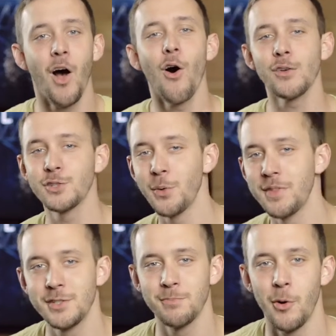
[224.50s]
Also in
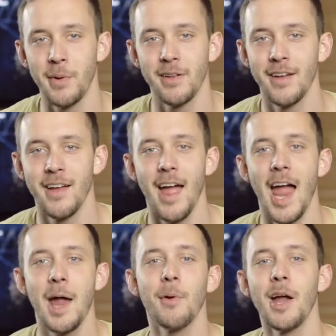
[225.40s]
this moment,
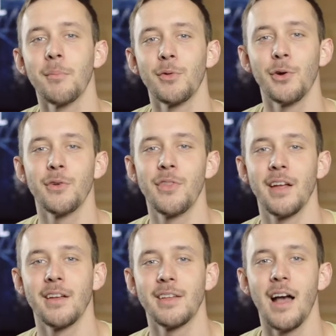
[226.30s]
Abraham learned
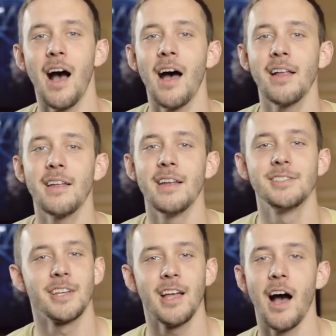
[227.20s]
that God
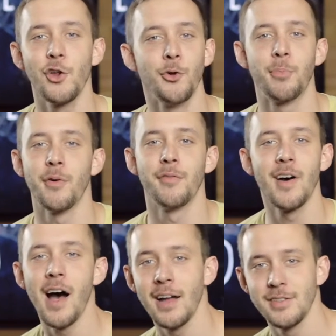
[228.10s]
is a God who
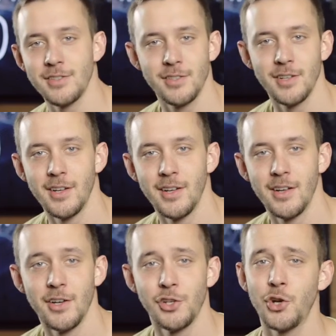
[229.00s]
provides.
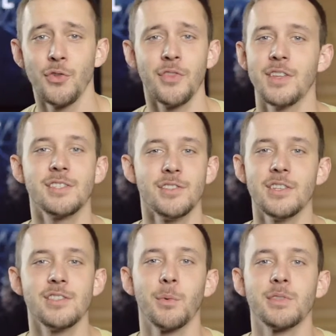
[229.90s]
Sure, this
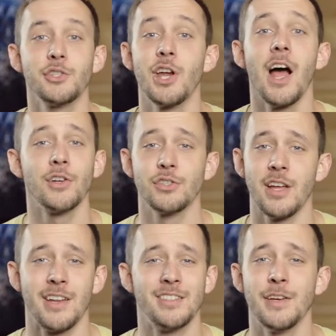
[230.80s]
thing was a challenge
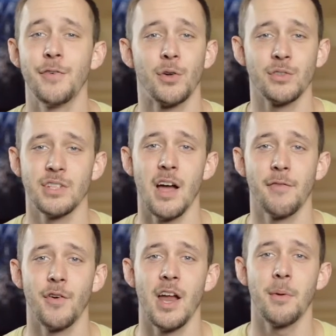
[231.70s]
and a difficult time
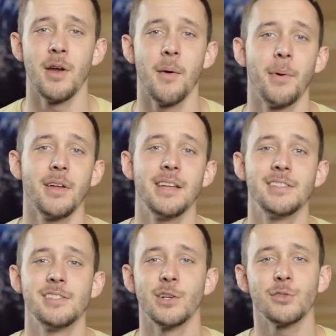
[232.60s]
for Abraham, but he
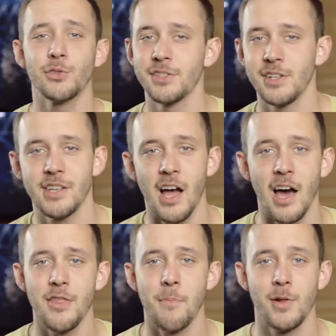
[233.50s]
still trusted
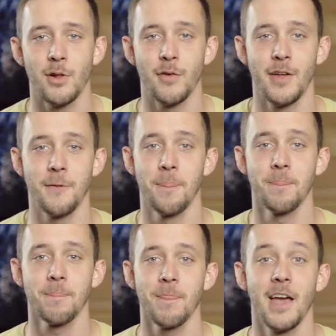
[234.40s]
God in the middle of it,
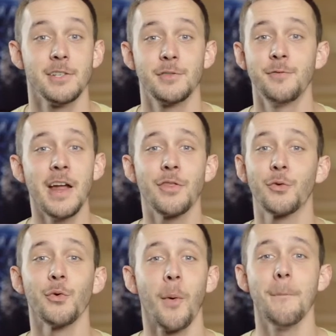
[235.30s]
and his faith
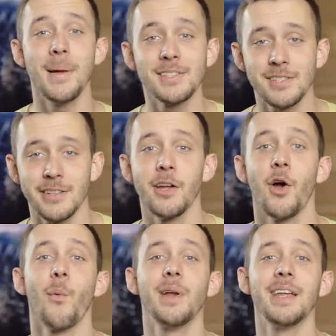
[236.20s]
grew immensely
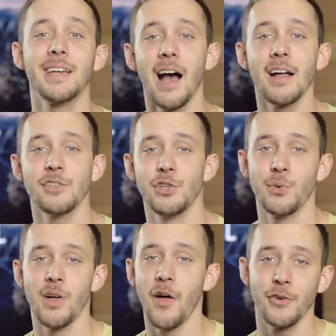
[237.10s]
when he got
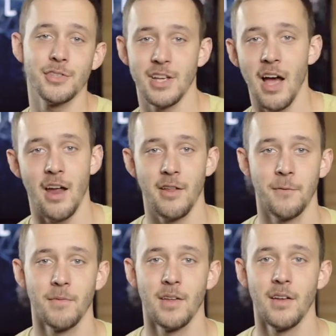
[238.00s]
to the other side.
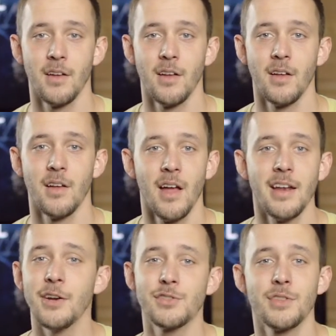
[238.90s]

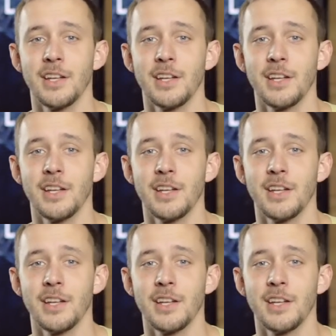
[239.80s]
And here's the